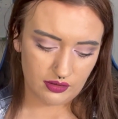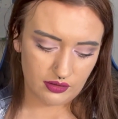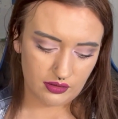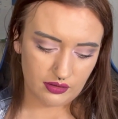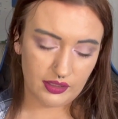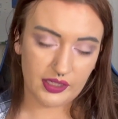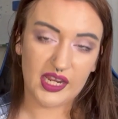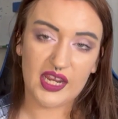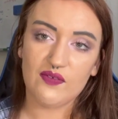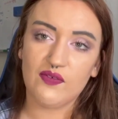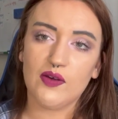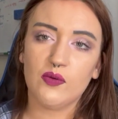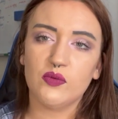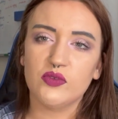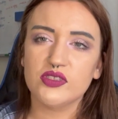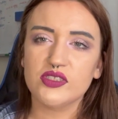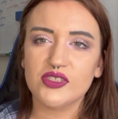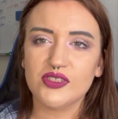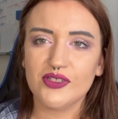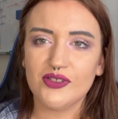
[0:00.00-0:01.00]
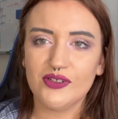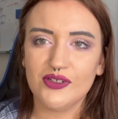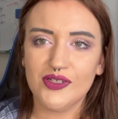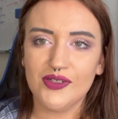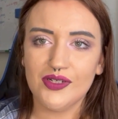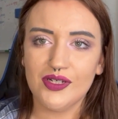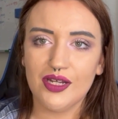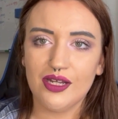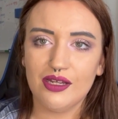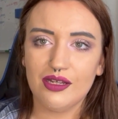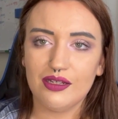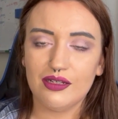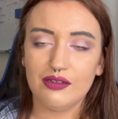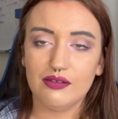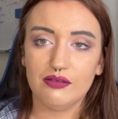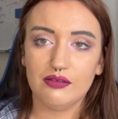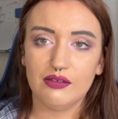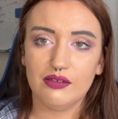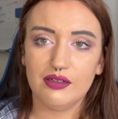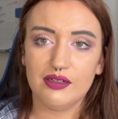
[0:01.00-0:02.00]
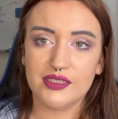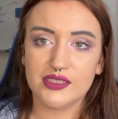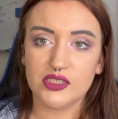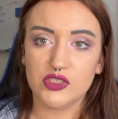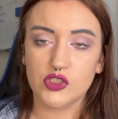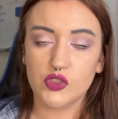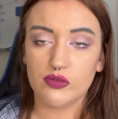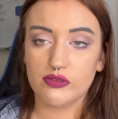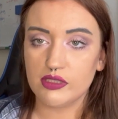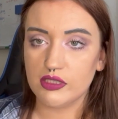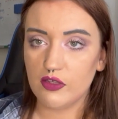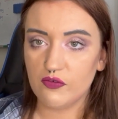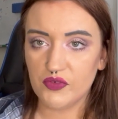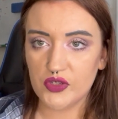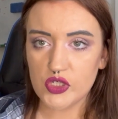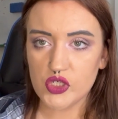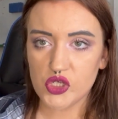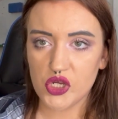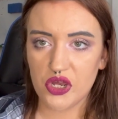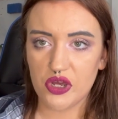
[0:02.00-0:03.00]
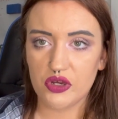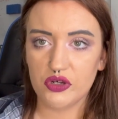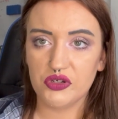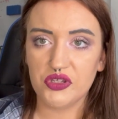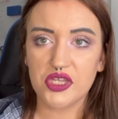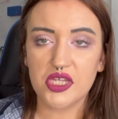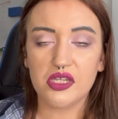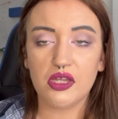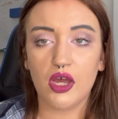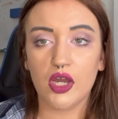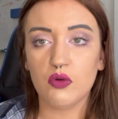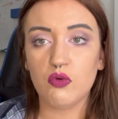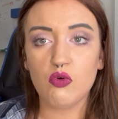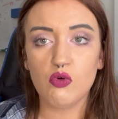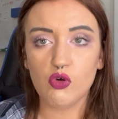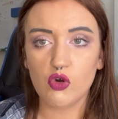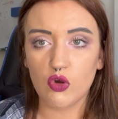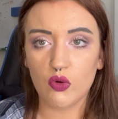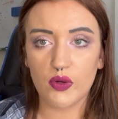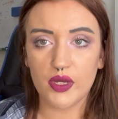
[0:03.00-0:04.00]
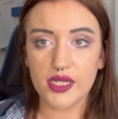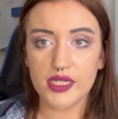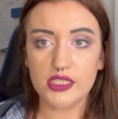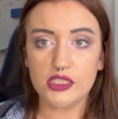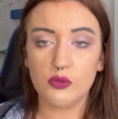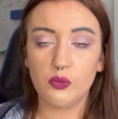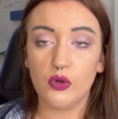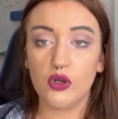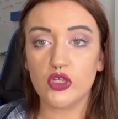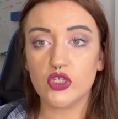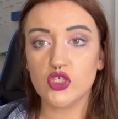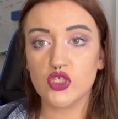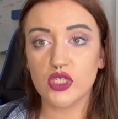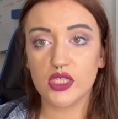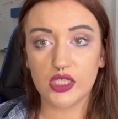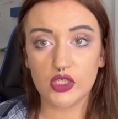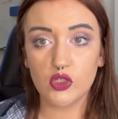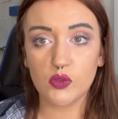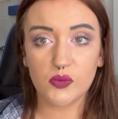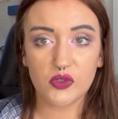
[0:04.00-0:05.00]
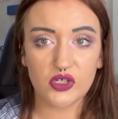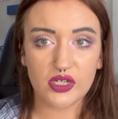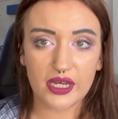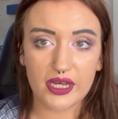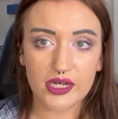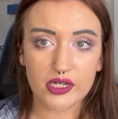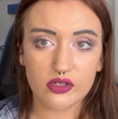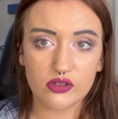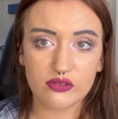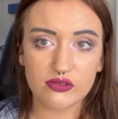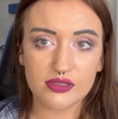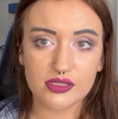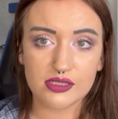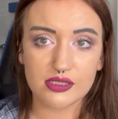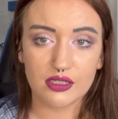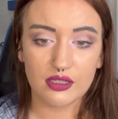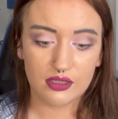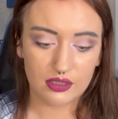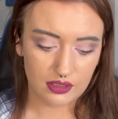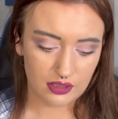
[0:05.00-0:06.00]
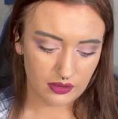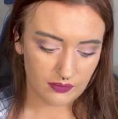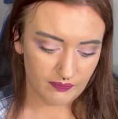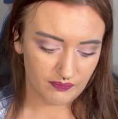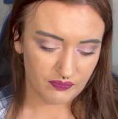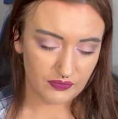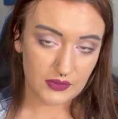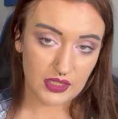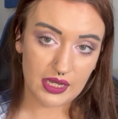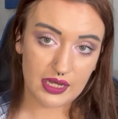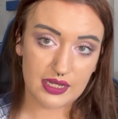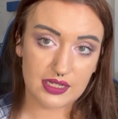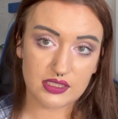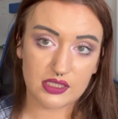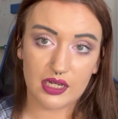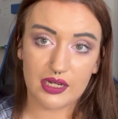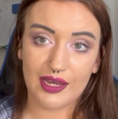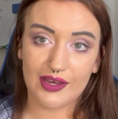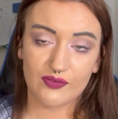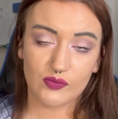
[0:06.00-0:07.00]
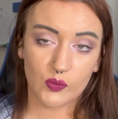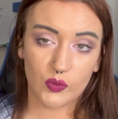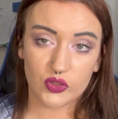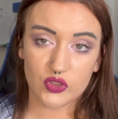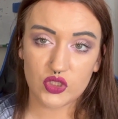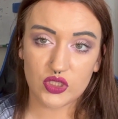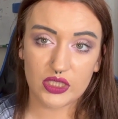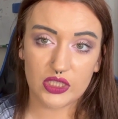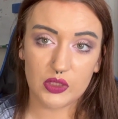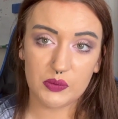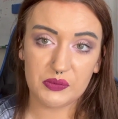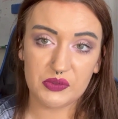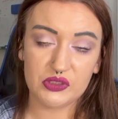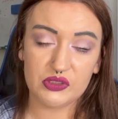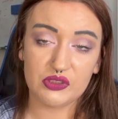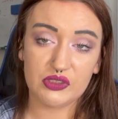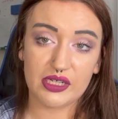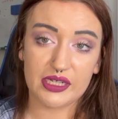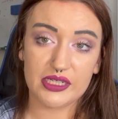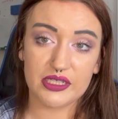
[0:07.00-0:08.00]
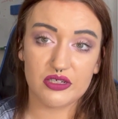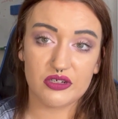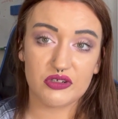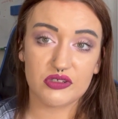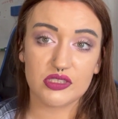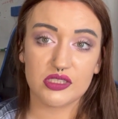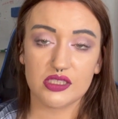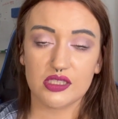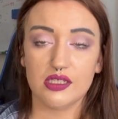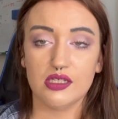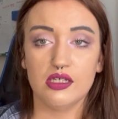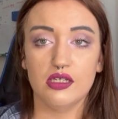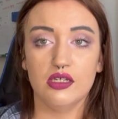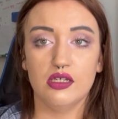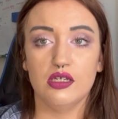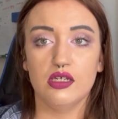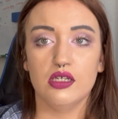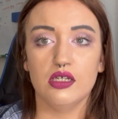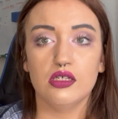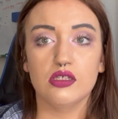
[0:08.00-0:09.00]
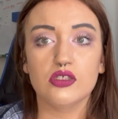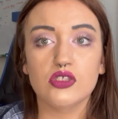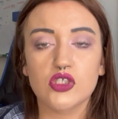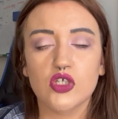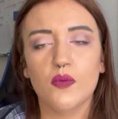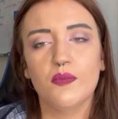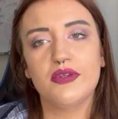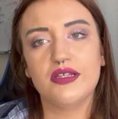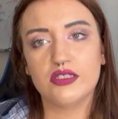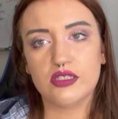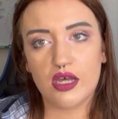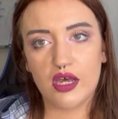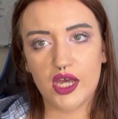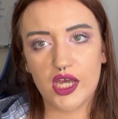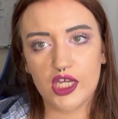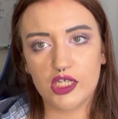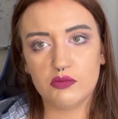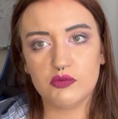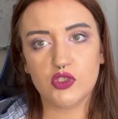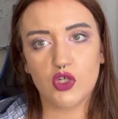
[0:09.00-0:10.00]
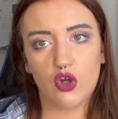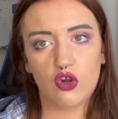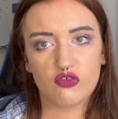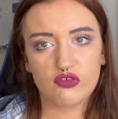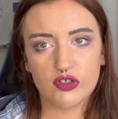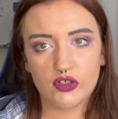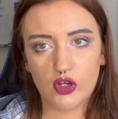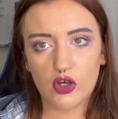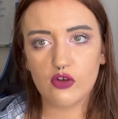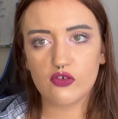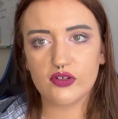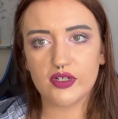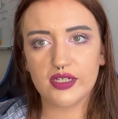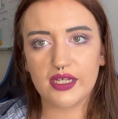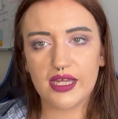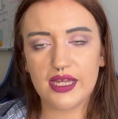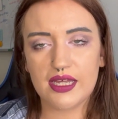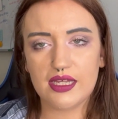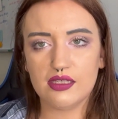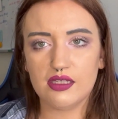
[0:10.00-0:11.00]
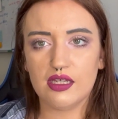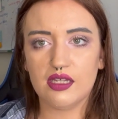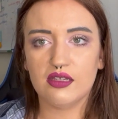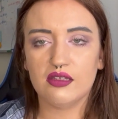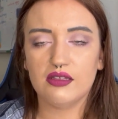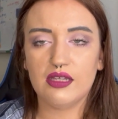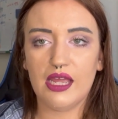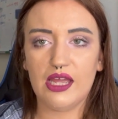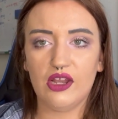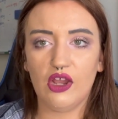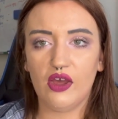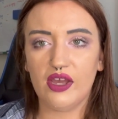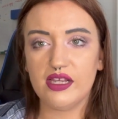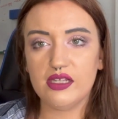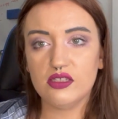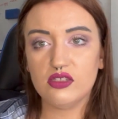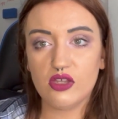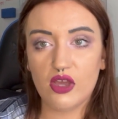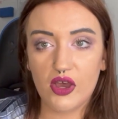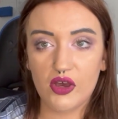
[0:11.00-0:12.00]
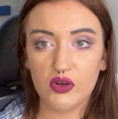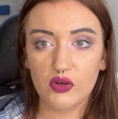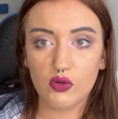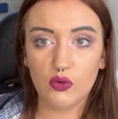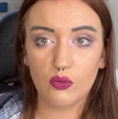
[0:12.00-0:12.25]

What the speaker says: if I want to listen to a TV show, then I will always watch Gilmore Girls, as I have watched Gilmore Girls so many times over and over again that I know